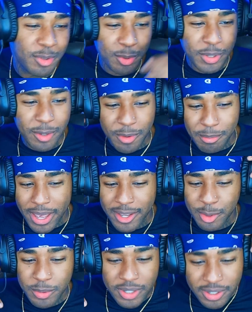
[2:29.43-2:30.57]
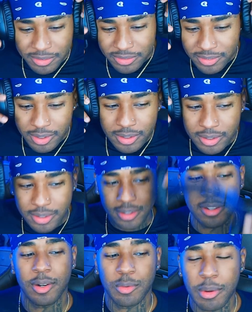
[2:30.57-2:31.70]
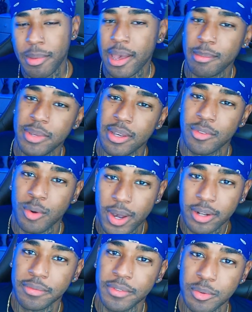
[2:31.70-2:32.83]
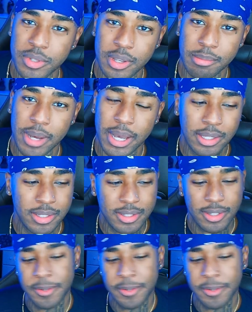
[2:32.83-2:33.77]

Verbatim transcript: who that remind you of. Remind me of quite a few somebodies.